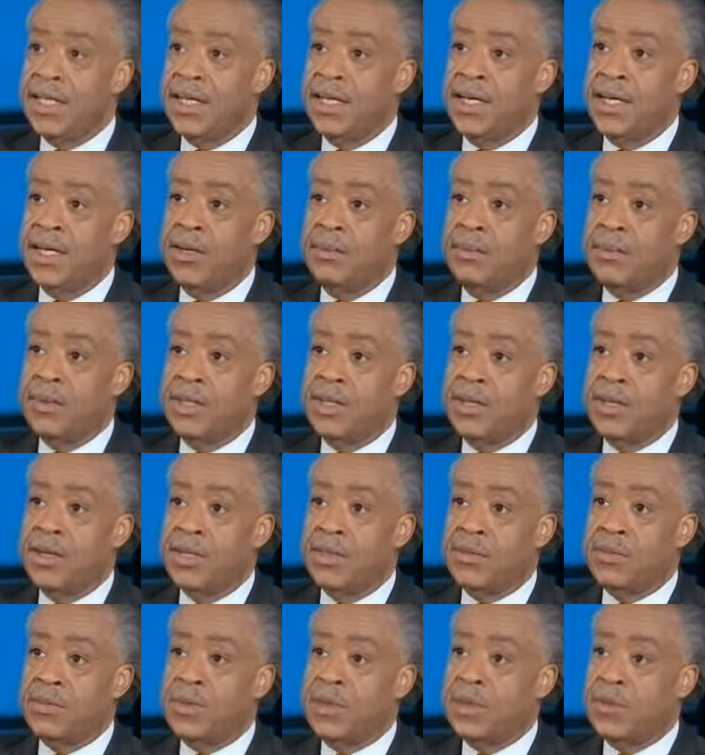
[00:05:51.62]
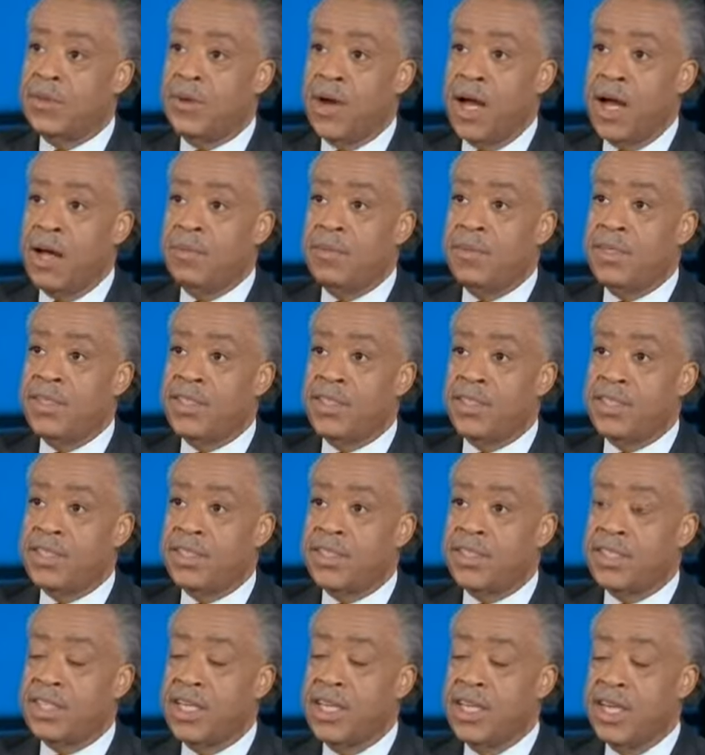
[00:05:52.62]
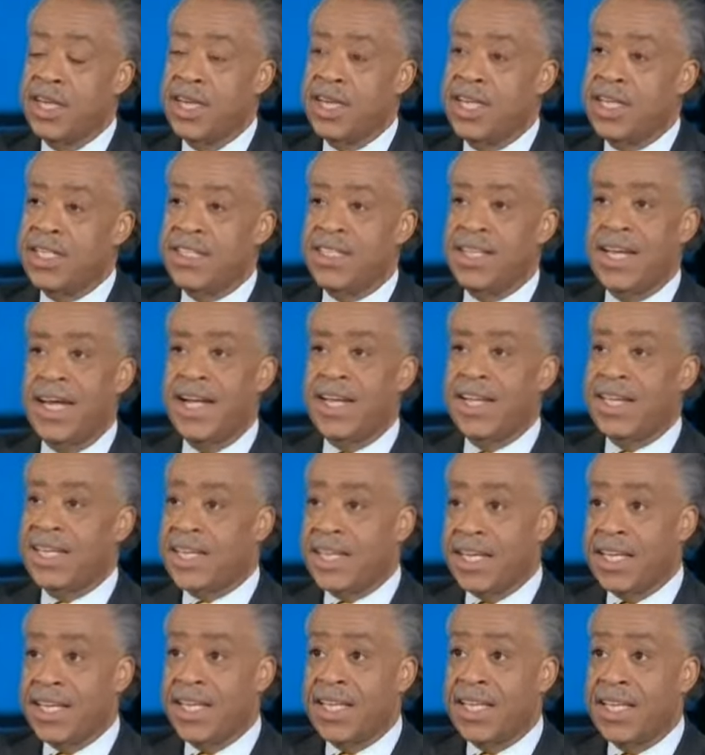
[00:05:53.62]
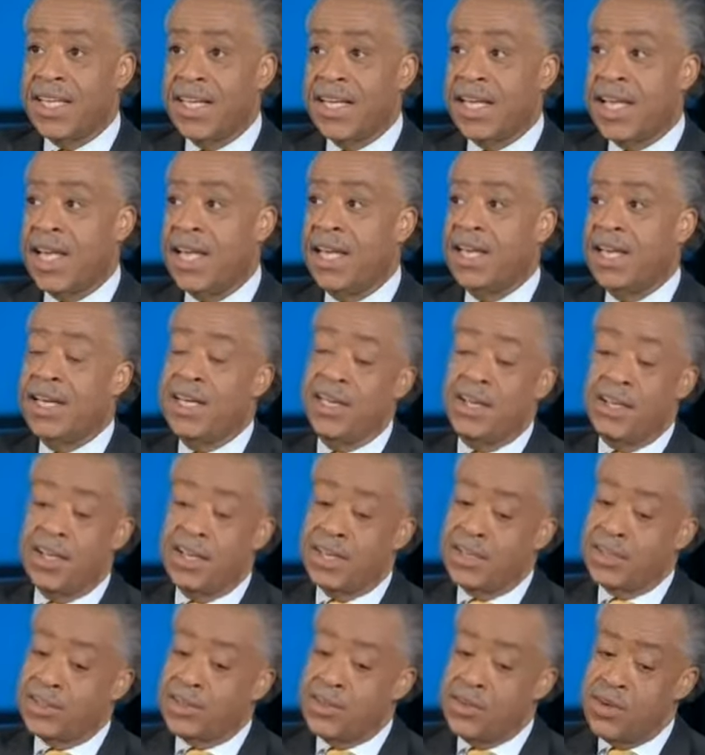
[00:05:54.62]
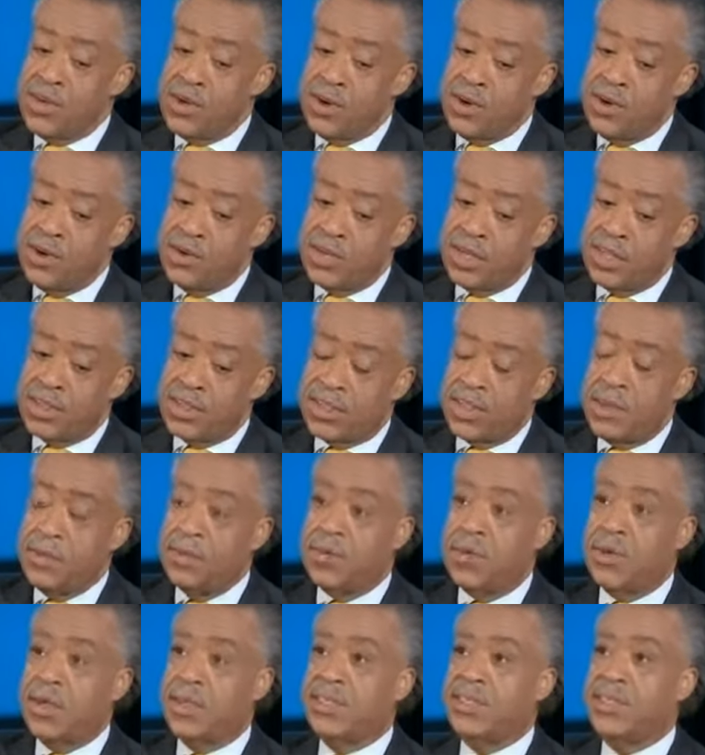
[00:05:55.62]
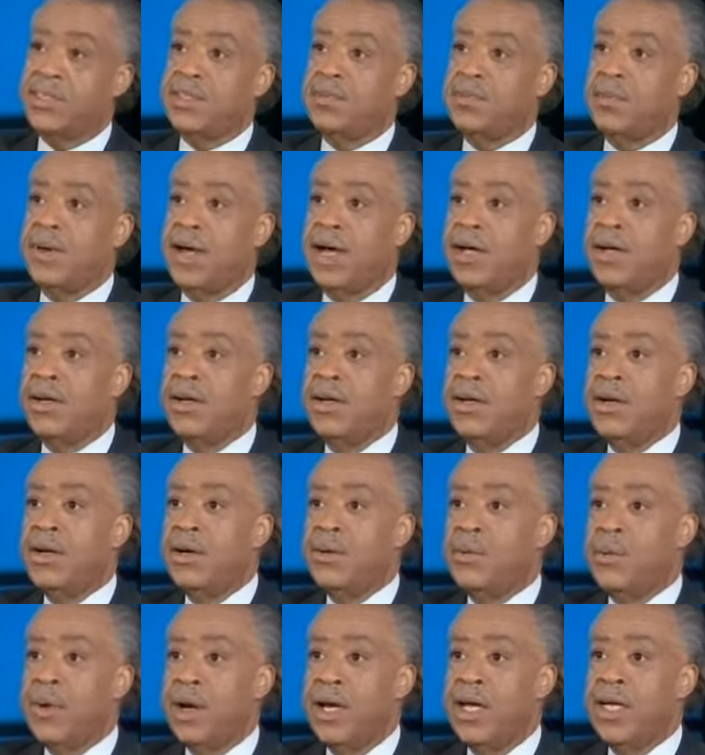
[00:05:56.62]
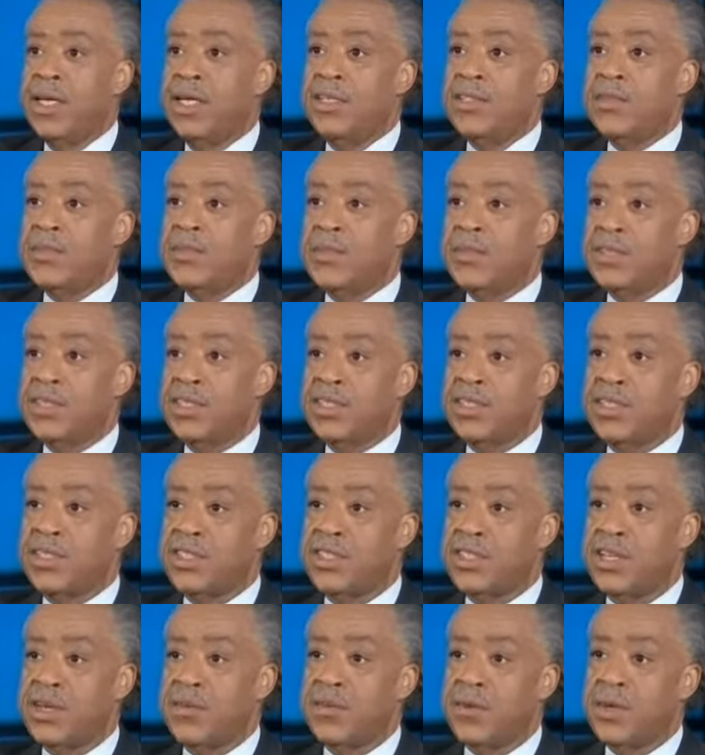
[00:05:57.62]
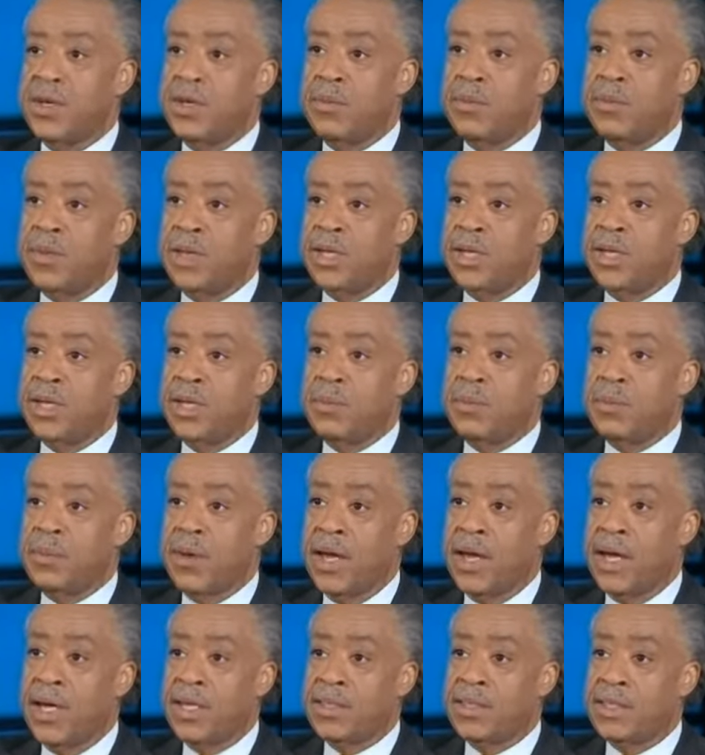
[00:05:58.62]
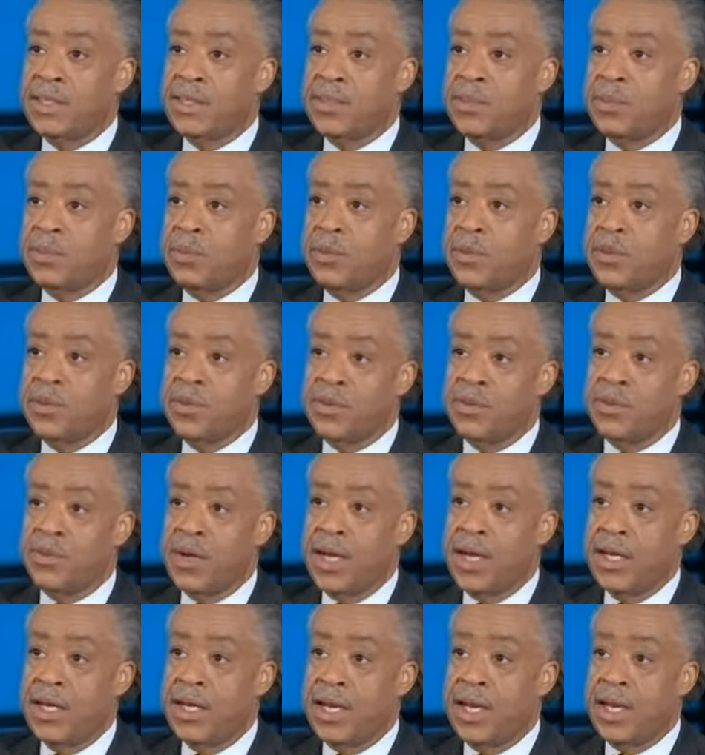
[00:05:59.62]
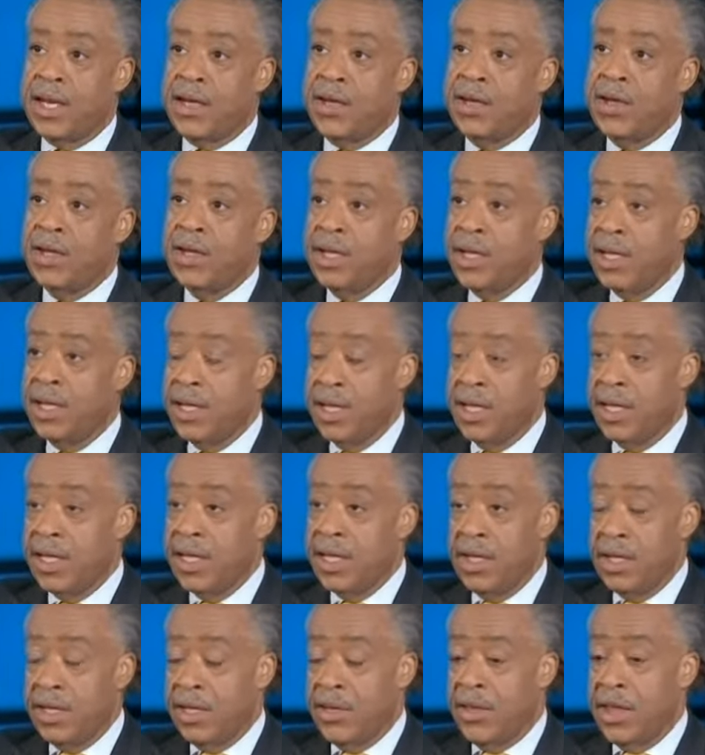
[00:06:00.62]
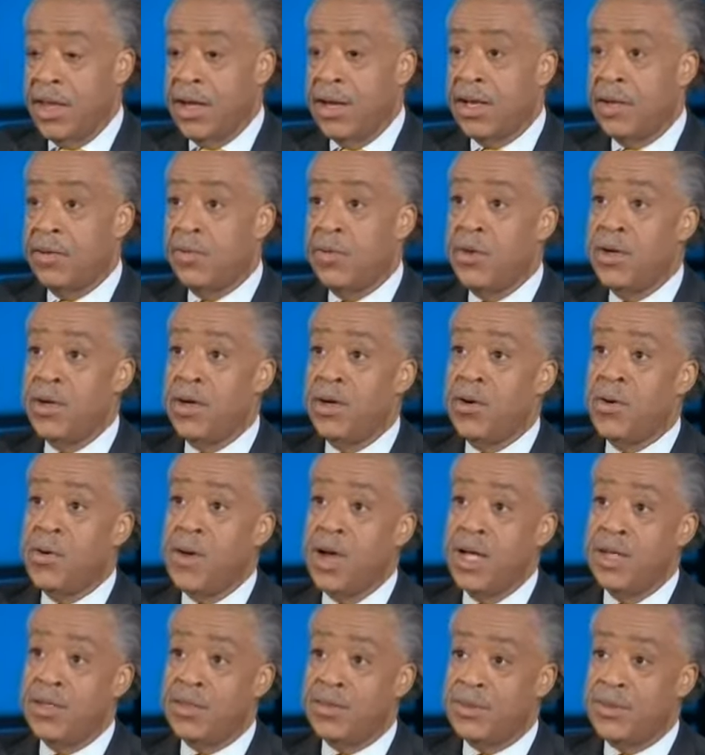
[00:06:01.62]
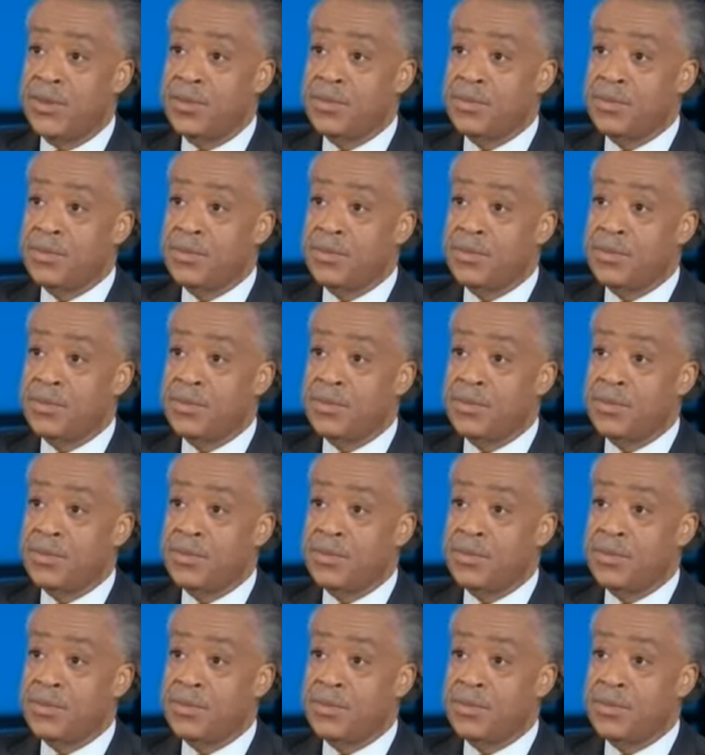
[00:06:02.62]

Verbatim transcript: uh, because Mitt Romney just is not getting it, and there's no there's some questions about where his positions have really been in the past as opposed to right now they're in a real quandary.